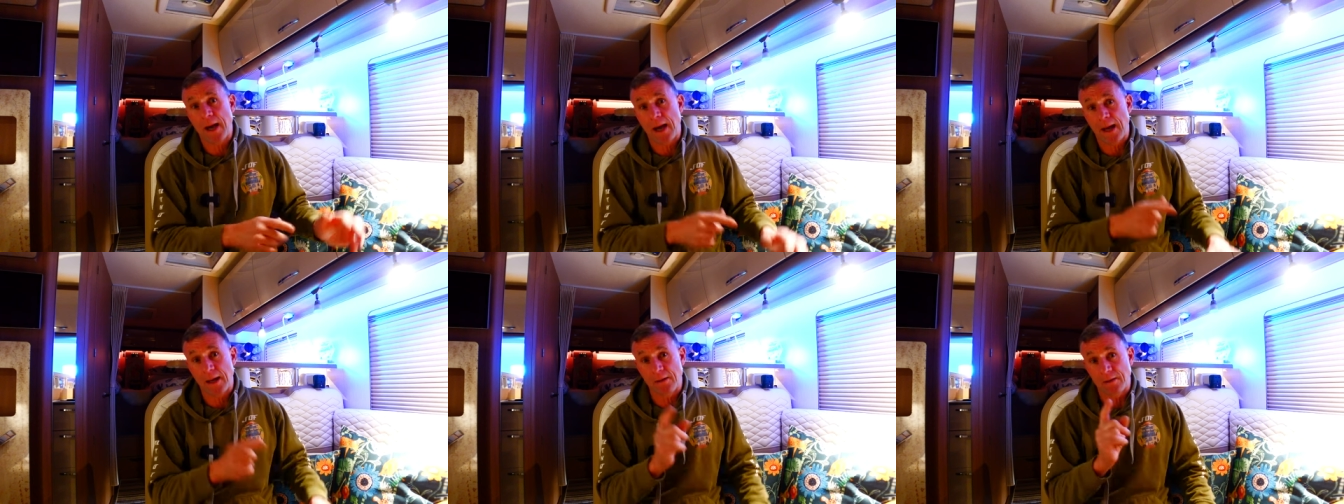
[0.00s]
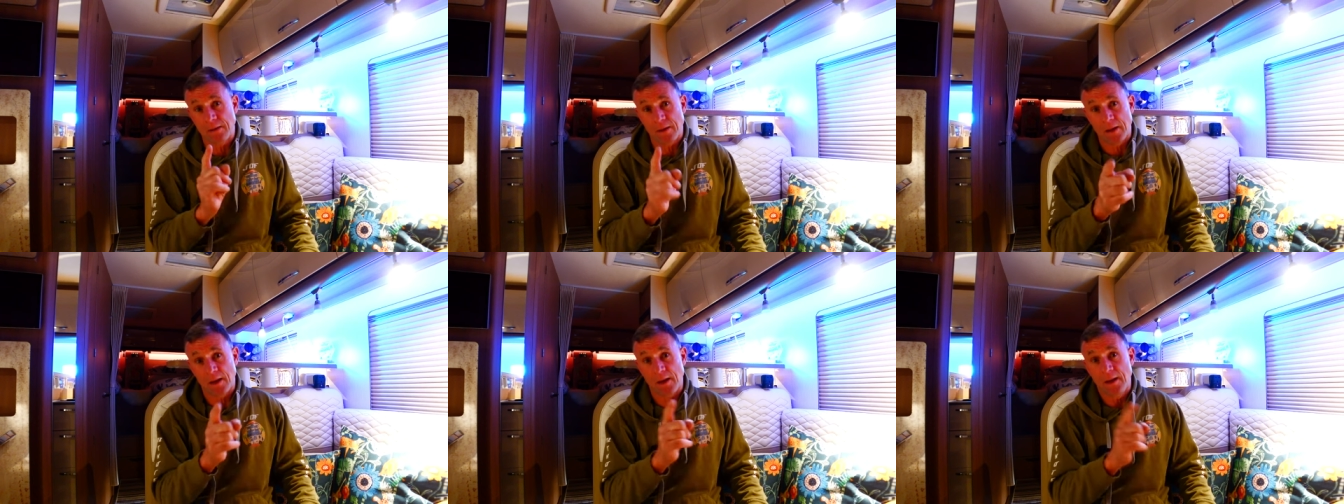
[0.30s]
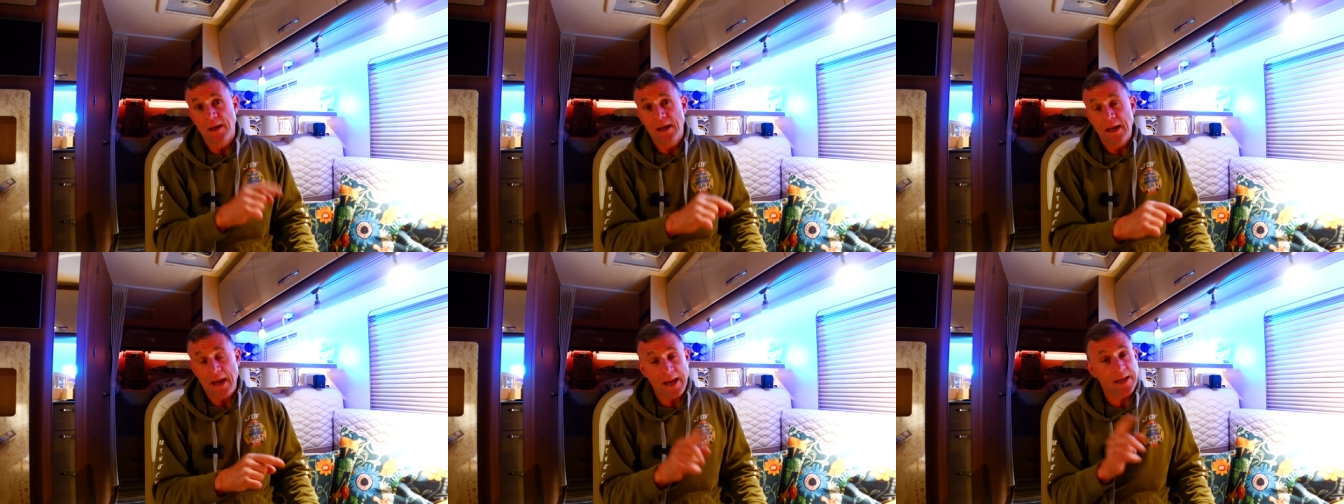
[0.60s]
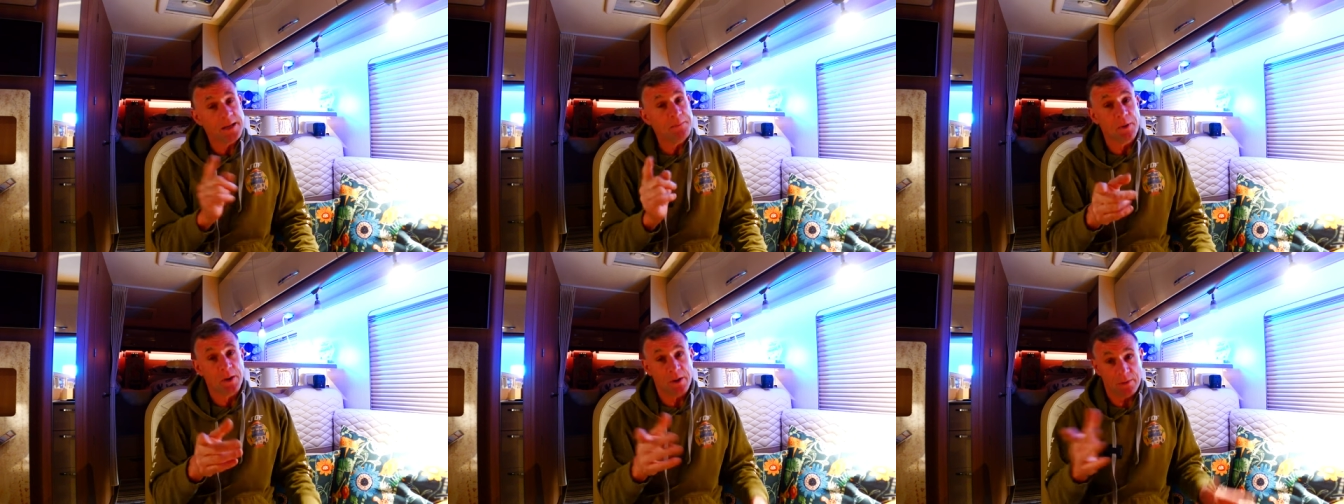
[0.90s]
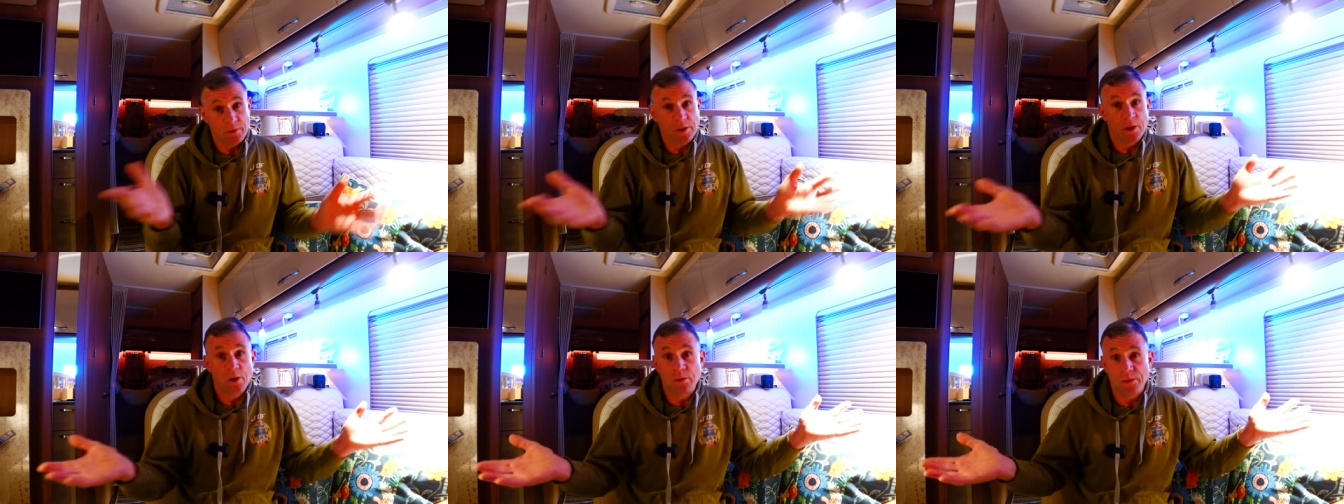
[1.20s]
and uh,
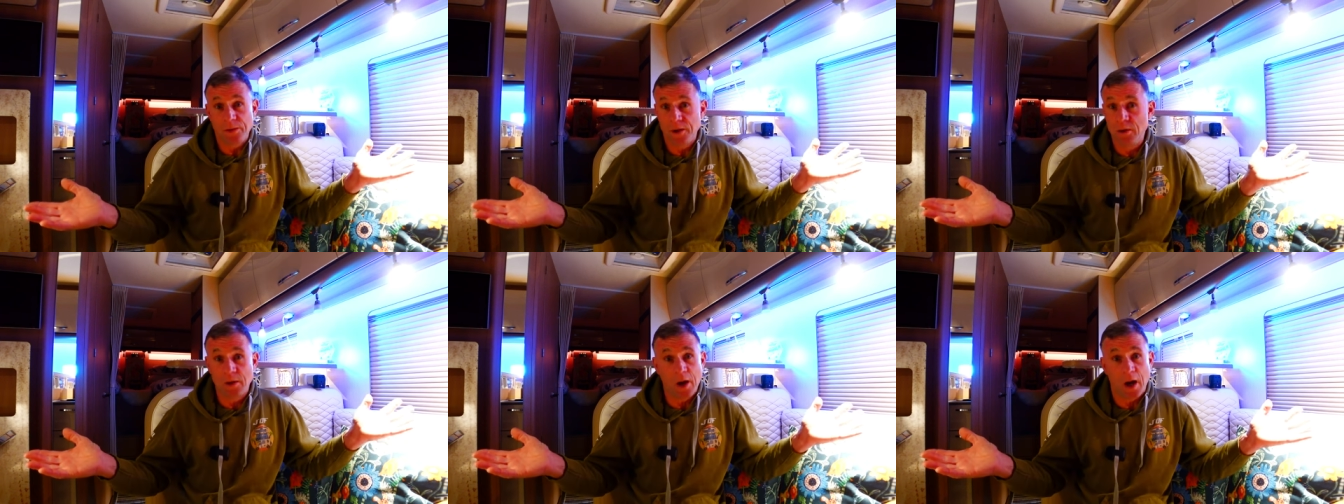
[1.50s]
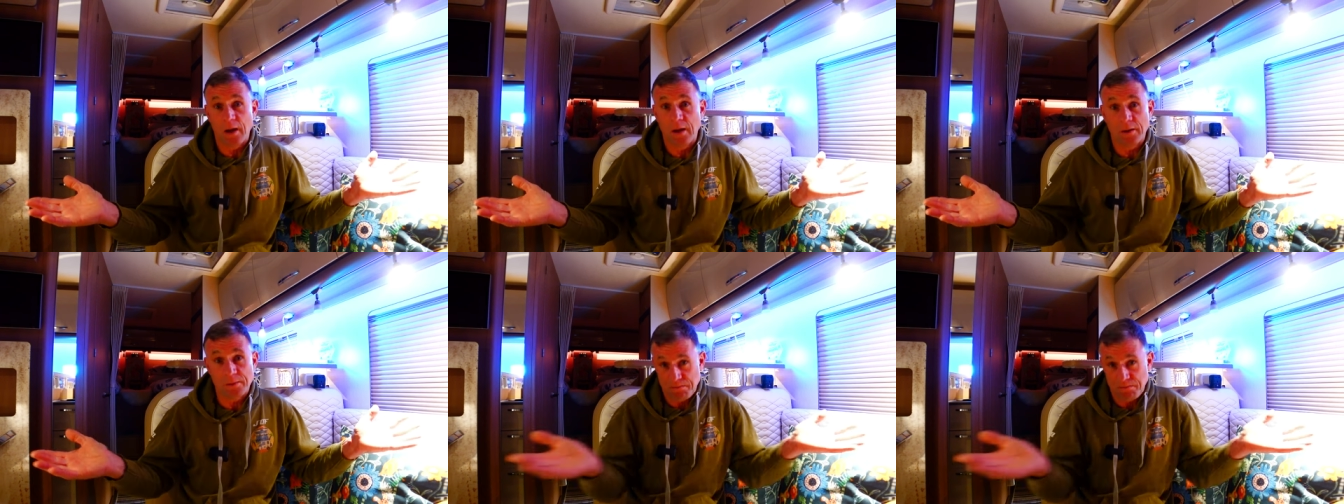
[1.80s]
anybody you you know,